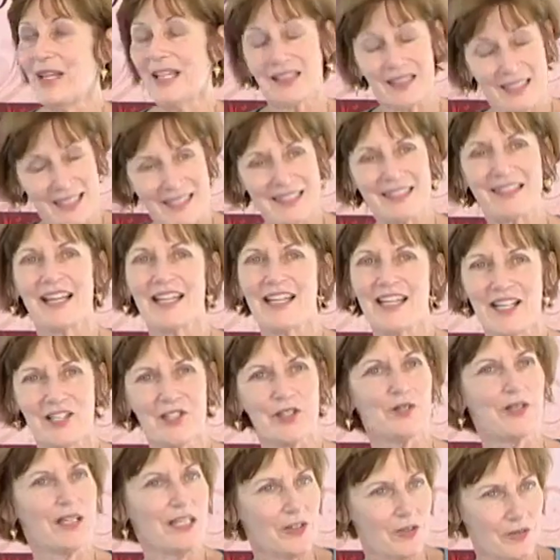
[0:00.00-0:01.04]
at least I get
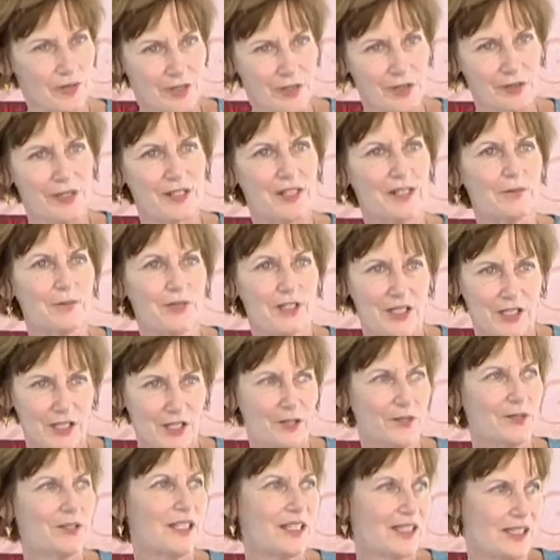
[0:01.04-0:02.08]
to introduce him to
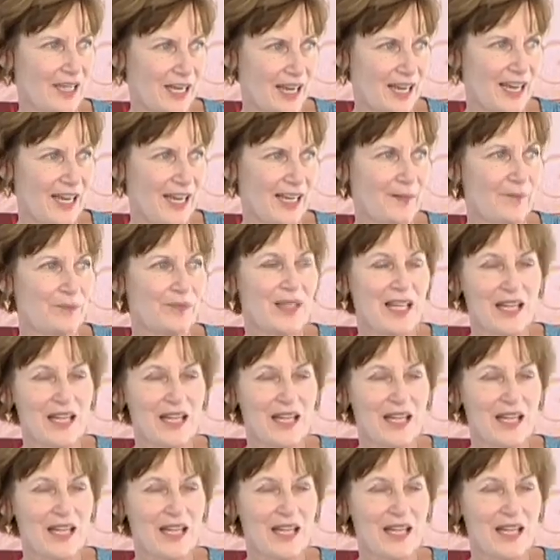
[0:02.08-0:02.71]
you today.